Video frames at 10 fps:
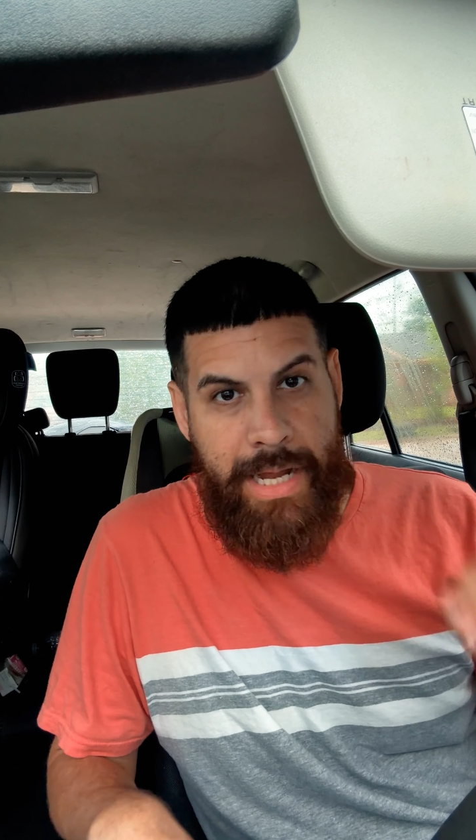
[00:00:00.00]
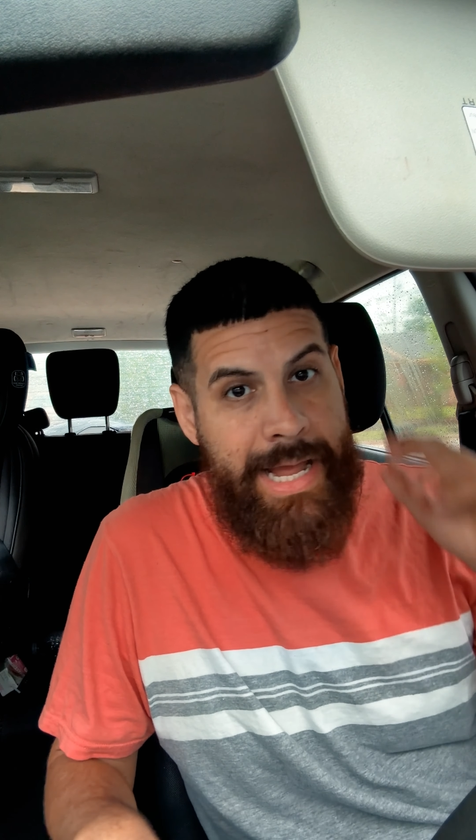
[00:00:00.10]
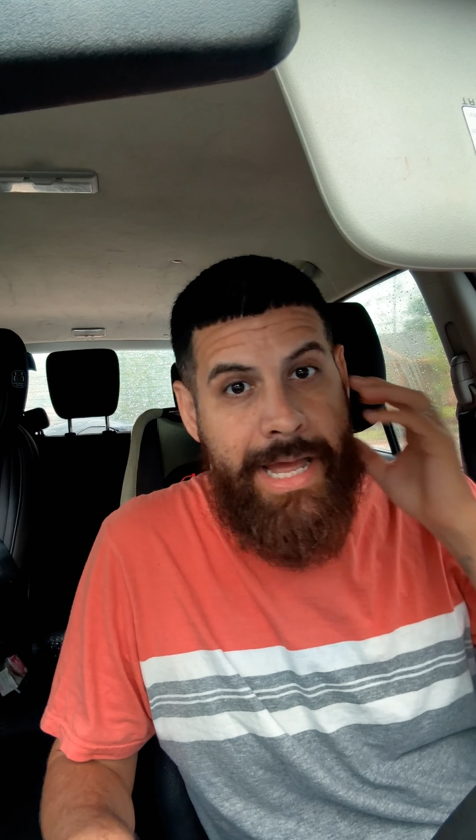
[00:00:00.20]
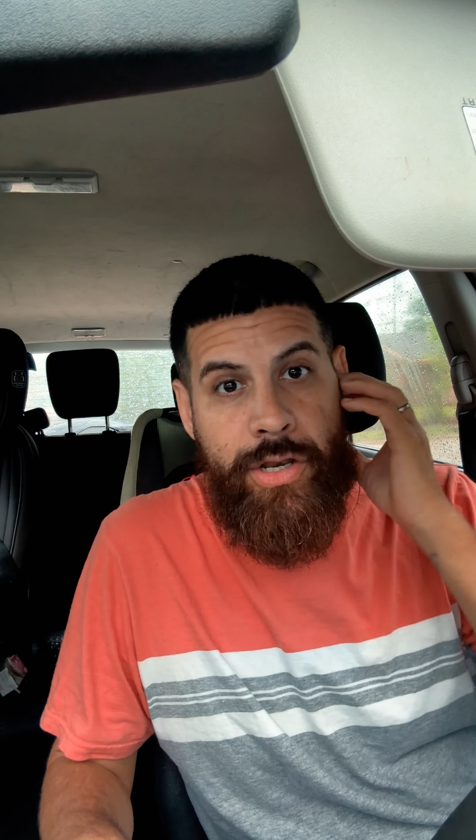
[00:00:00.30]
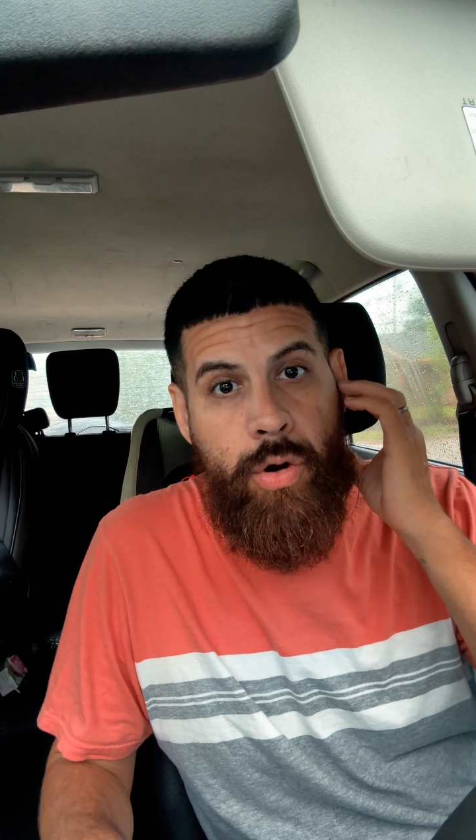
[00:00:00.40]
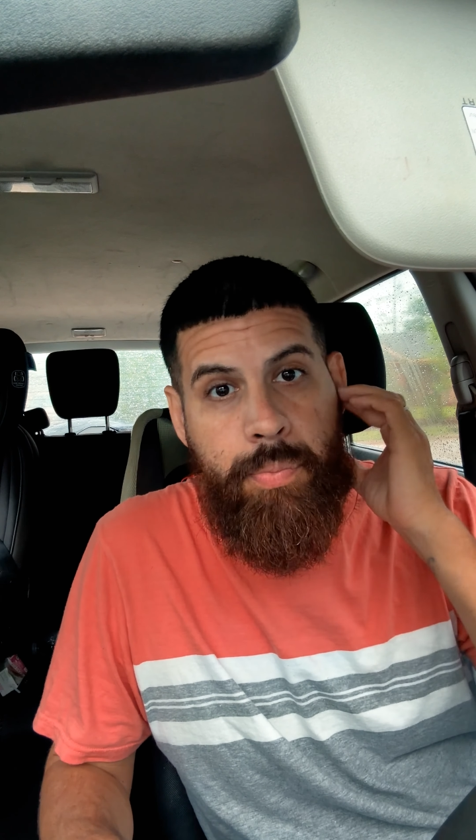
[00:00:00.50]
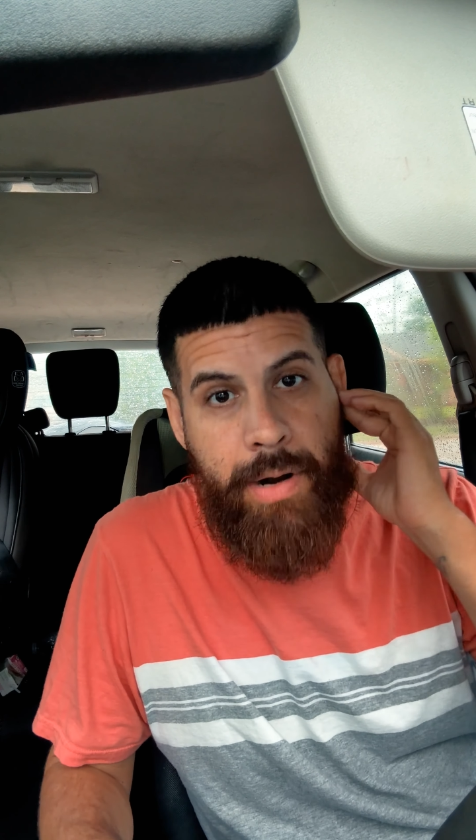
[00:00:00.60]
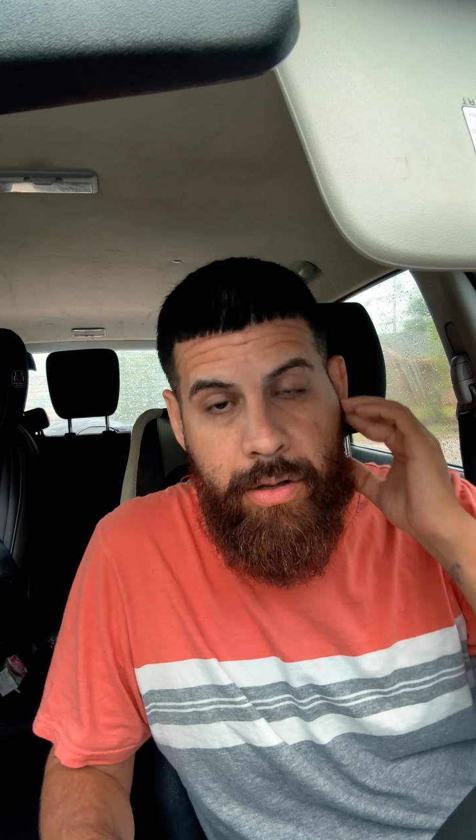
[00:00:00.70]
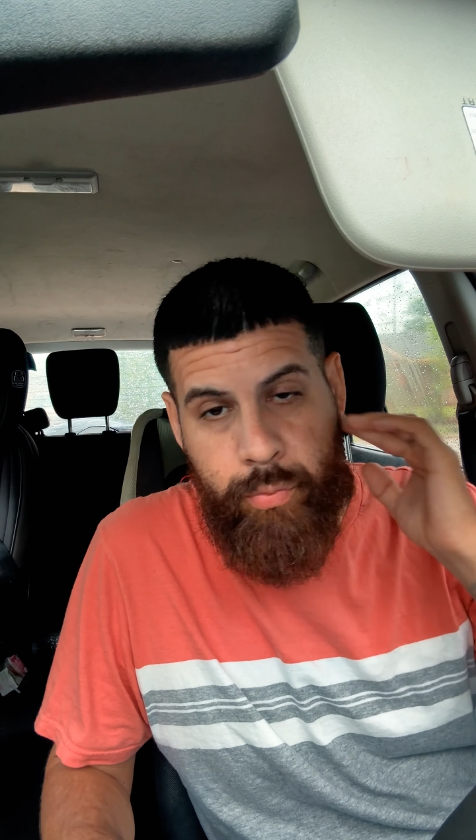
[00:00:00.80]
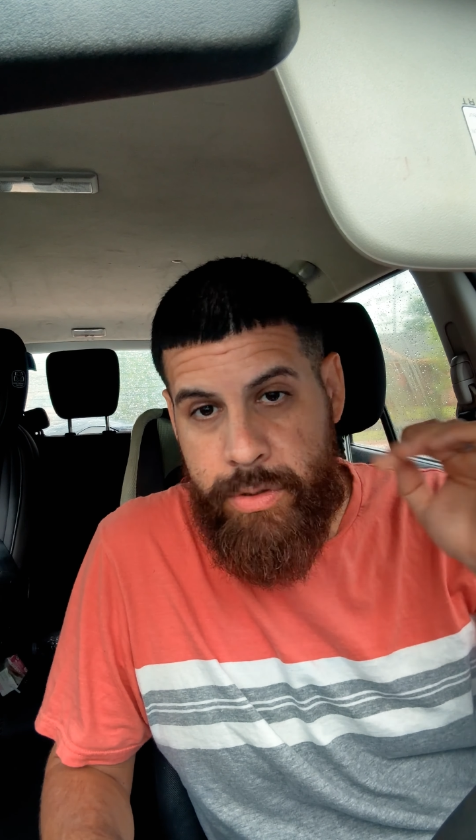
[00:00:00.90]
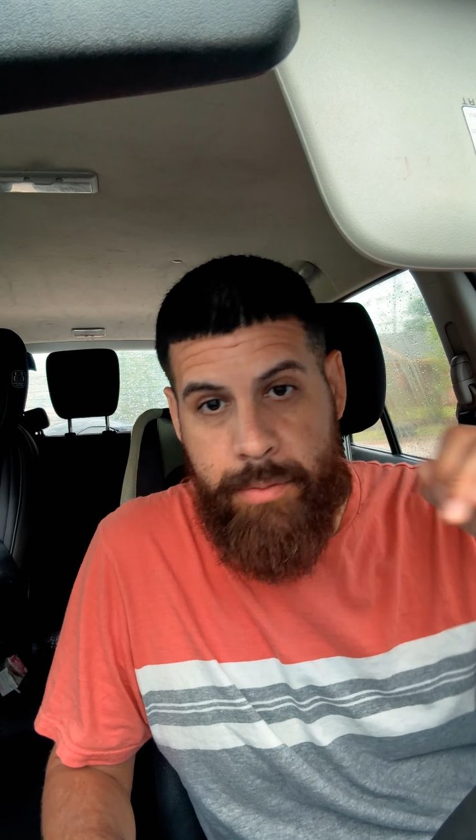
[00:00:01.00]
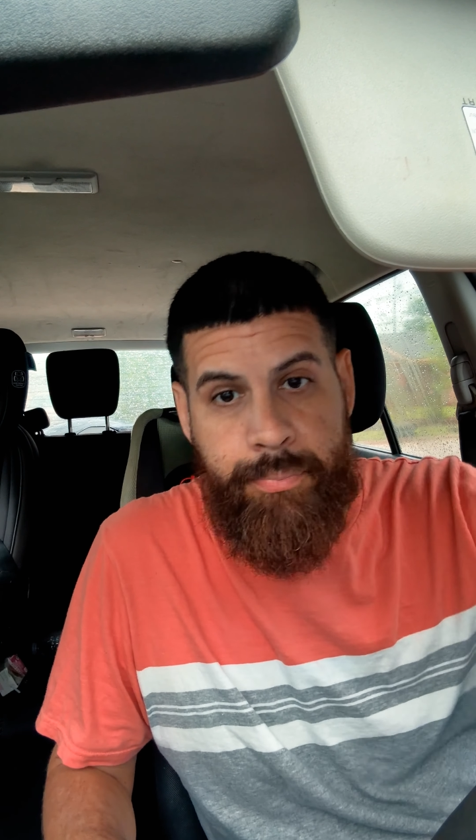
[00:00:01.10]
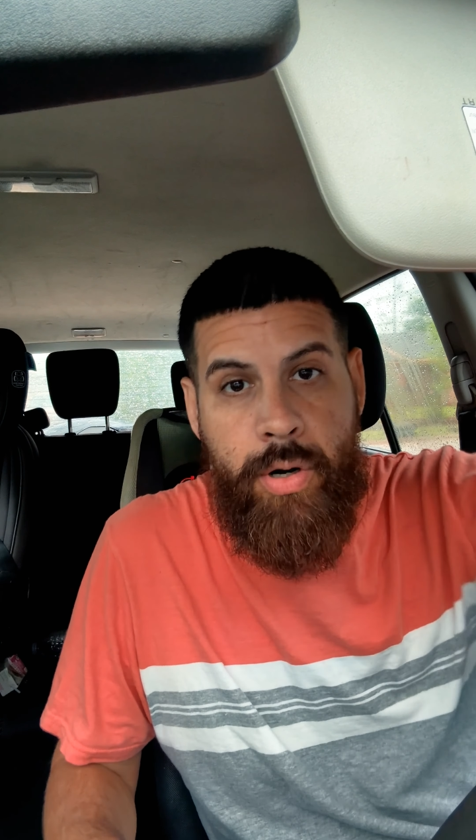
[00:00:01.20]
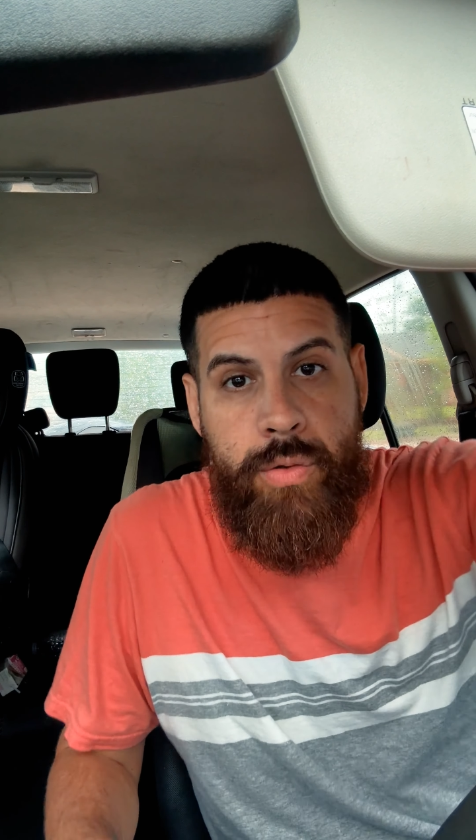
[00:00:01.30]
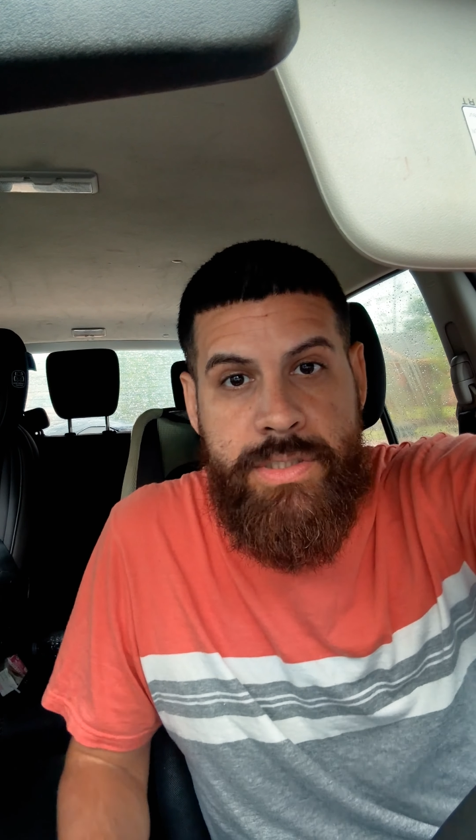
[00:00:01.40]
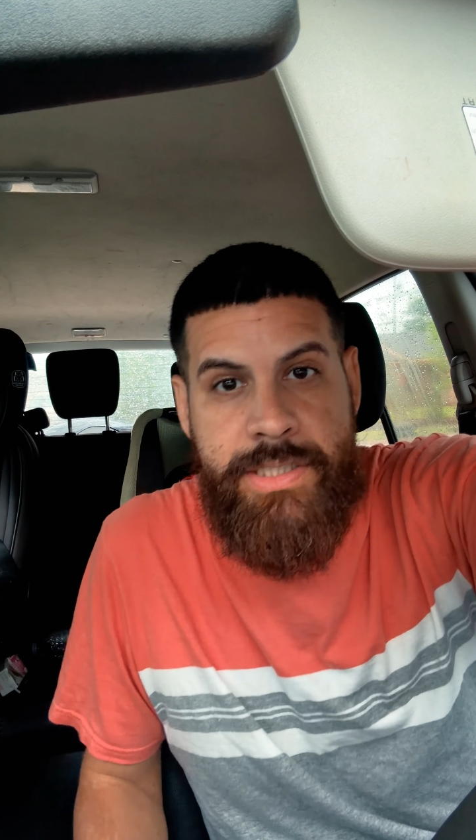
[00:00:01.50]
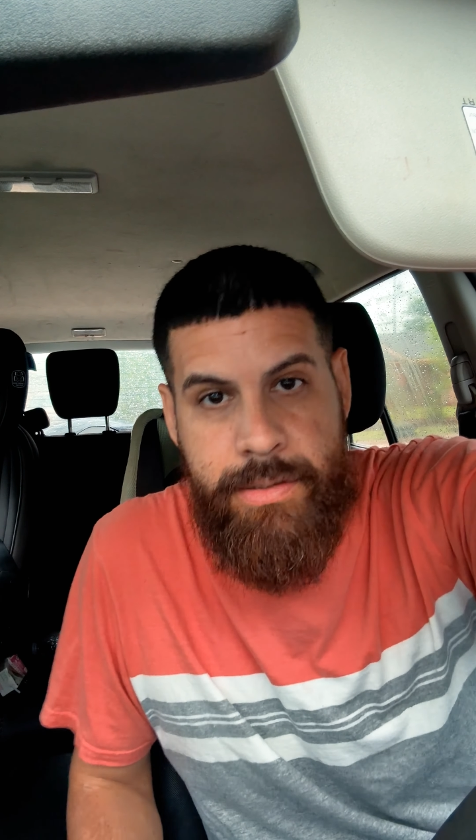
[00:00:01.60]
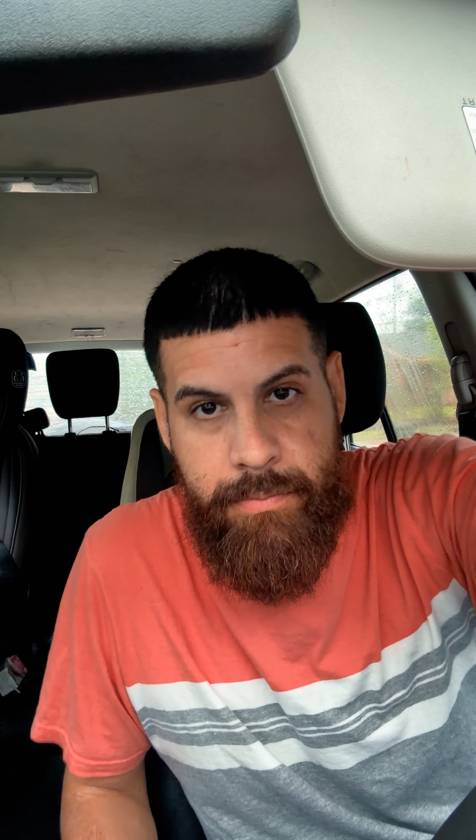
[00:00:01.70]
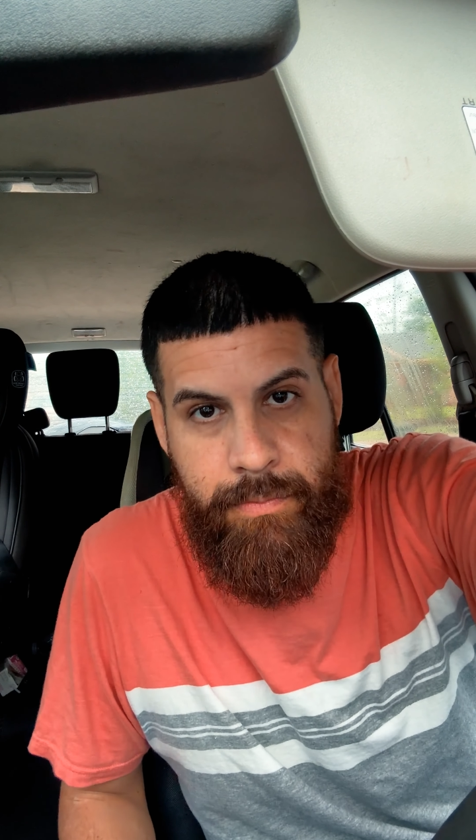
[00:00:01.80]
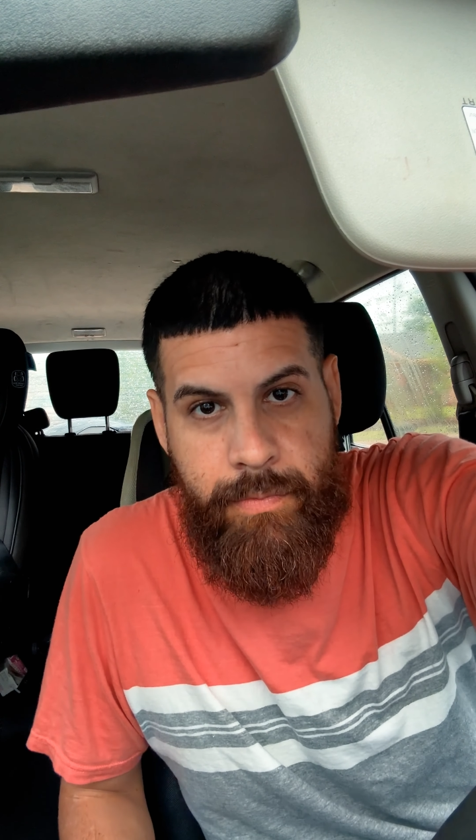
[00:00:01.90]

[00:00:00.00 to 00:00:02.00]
I had no problems with the Pro chip